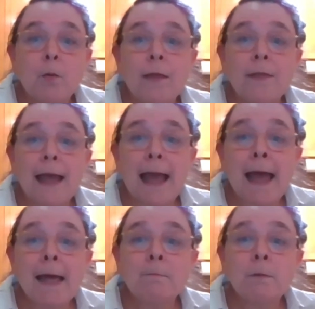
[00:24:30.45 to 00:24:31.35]
Then the
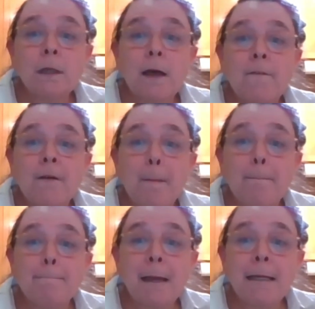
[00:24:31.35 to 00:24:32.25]
hams of
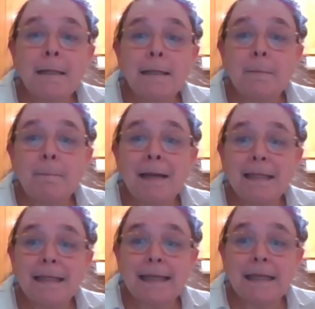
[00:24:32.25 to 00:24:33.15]

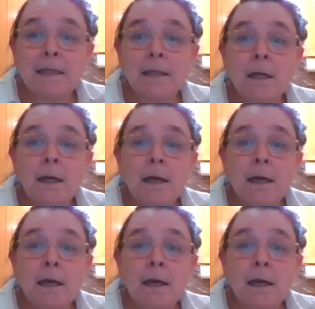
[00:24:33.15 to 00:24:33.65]
Messine